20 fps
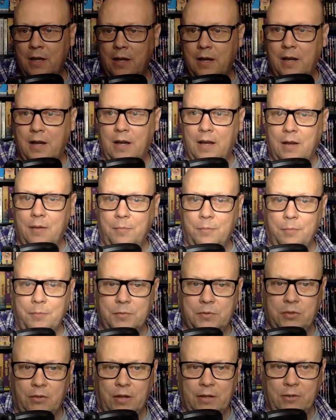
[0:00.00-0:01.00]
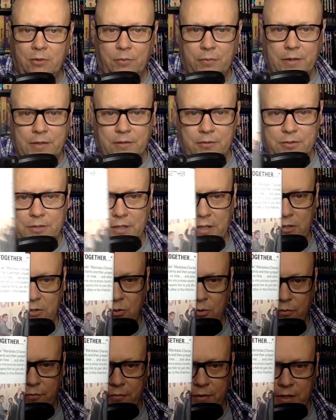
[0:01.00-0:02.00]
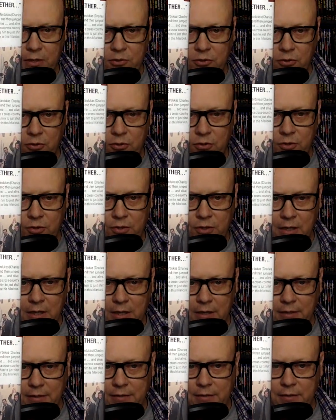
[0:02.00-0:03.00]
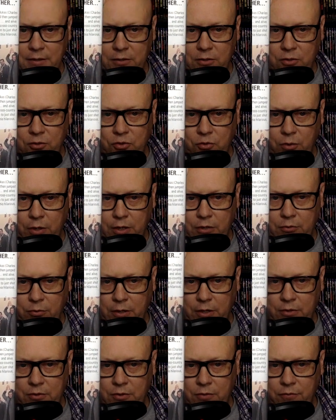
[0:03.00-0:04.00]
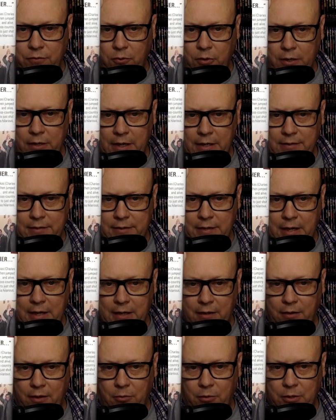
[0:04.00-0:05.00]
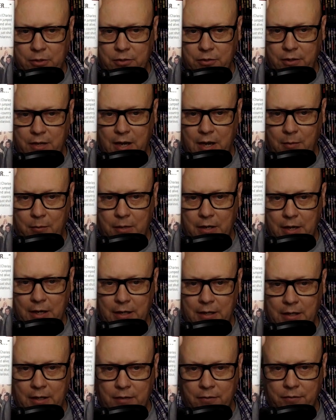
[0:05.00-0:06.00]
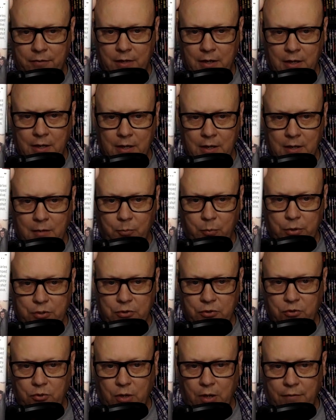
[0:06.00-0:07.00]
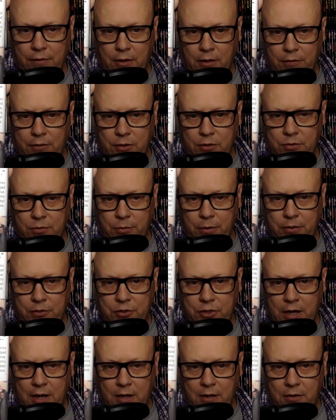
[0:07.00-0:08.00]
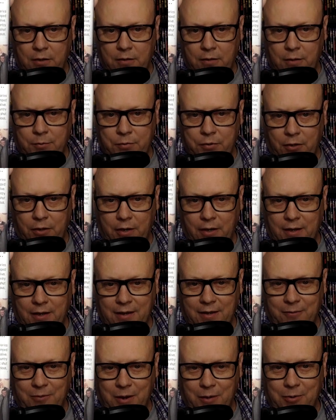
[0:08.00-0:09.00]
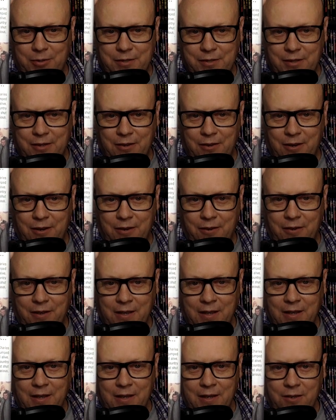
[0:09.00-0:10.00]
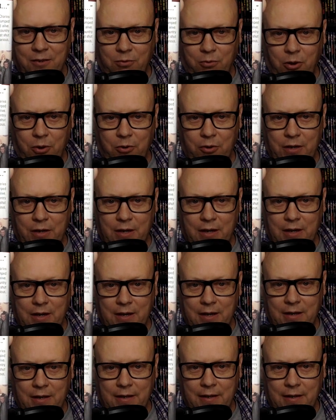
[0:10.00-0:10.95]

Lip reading: So I don't think there's any new features. This is a new 2022 4K scan of the original camera negative, but you do have interviews with Robert De Niro, Grodin,